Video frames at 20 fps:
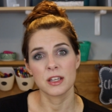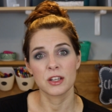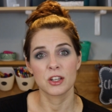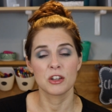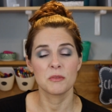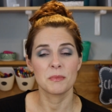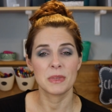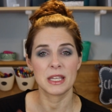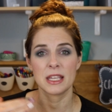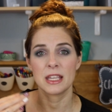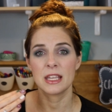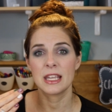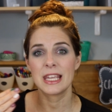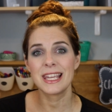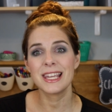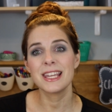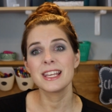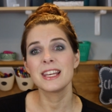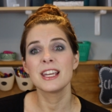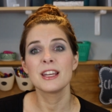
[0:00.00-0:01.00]
It could be
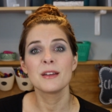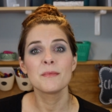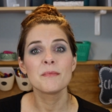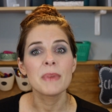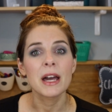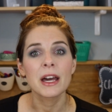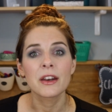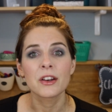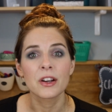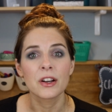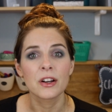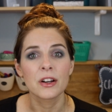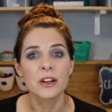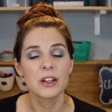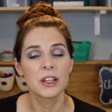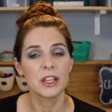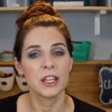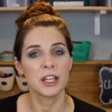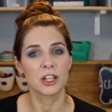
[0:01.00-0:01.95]
eating better.